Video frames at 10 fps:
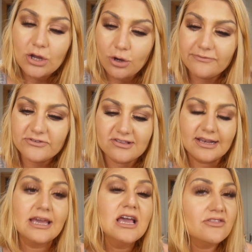
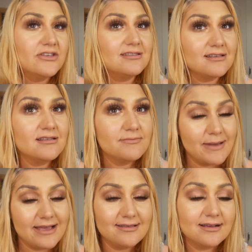obviously this is
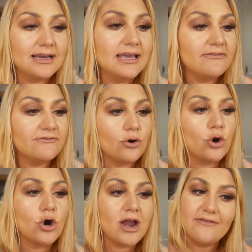basically
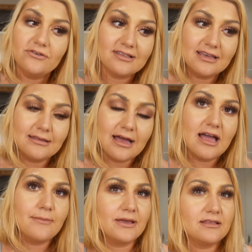for every skin
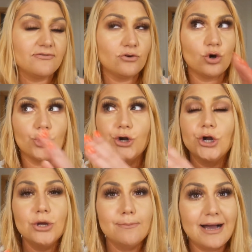type. It's for
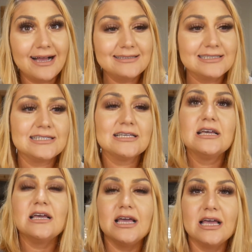mattes,
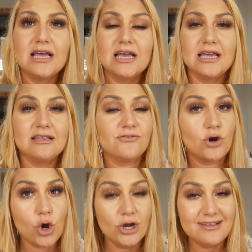it's
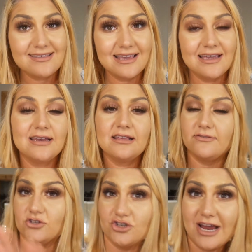for oily skin, it's
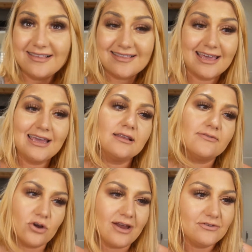for dry skin, it's
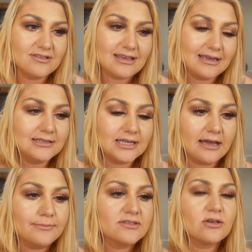for every skin
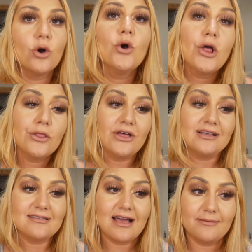type, so
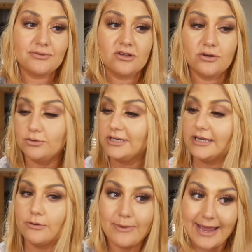that's absolutely
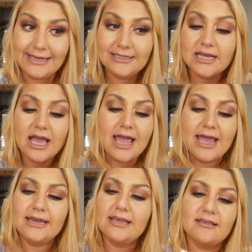great.
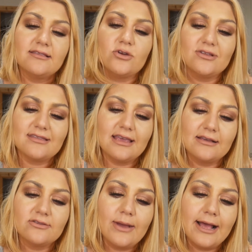And it is on a
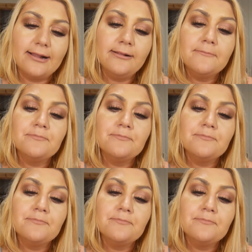stick as well.